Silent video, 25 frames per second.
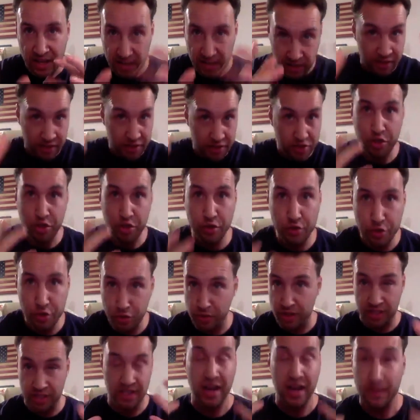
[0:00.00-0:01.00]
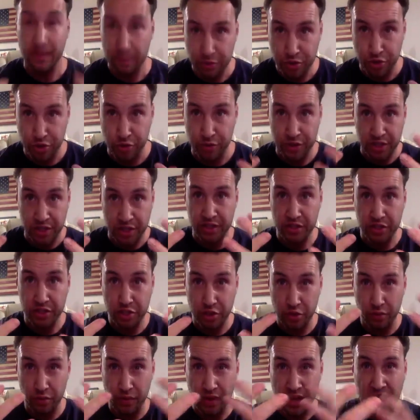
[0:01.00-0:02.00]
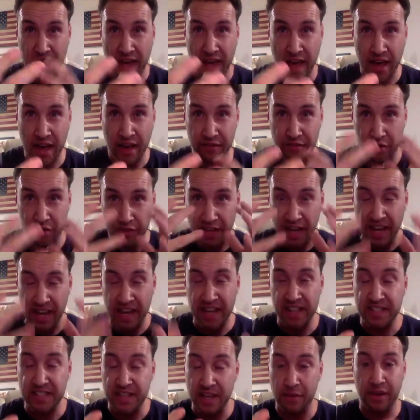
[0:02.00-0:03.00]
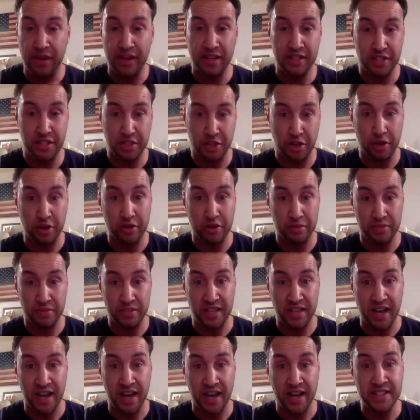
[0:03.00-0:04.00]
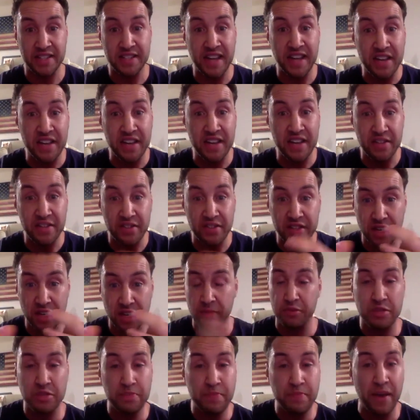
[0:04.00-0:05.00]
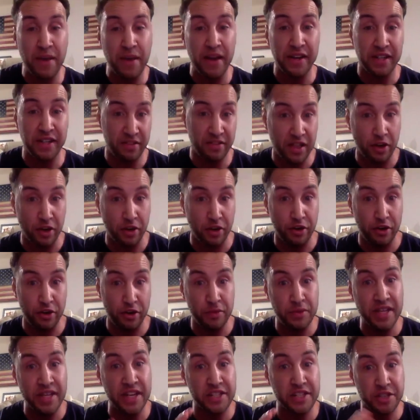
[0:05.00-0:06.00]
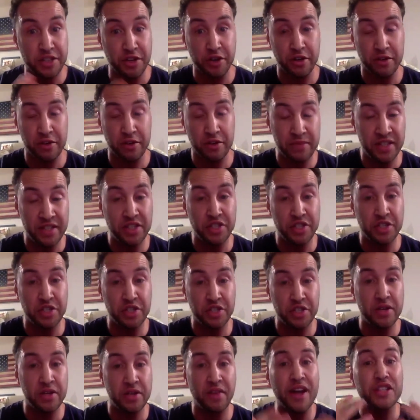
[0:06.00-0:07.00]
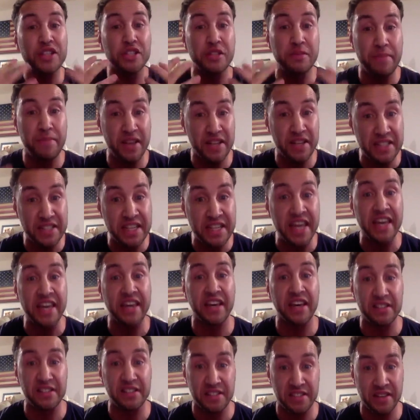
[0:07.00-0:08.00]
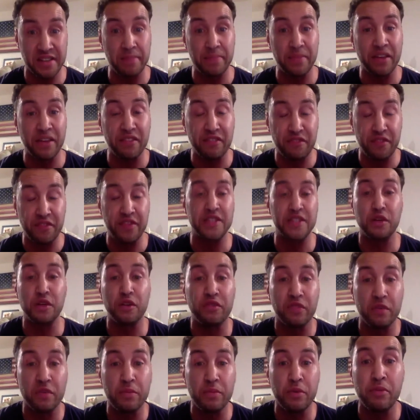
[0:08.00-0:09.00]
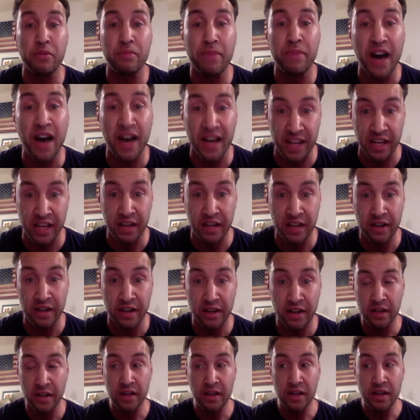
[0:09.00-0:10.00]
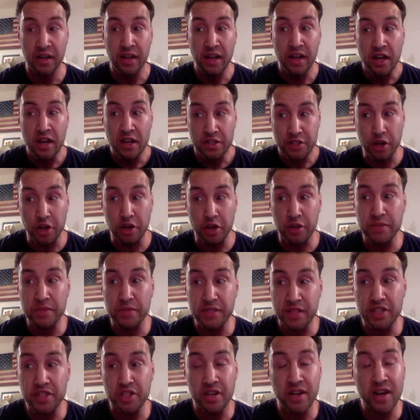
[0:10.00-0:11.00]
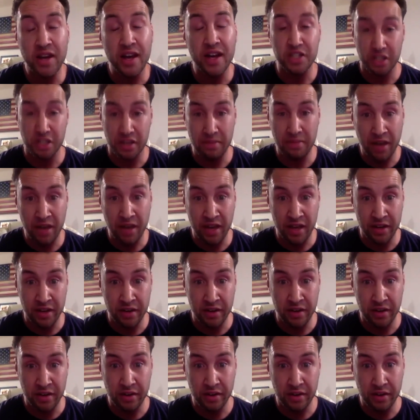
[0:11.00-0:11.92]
in the Jewish religion, I'm Jewish, and so we have on the eighth day we get circumcised. And this other perspective I learned was that circumcision never actually meant taking something physical from your body. Circumcision actually meant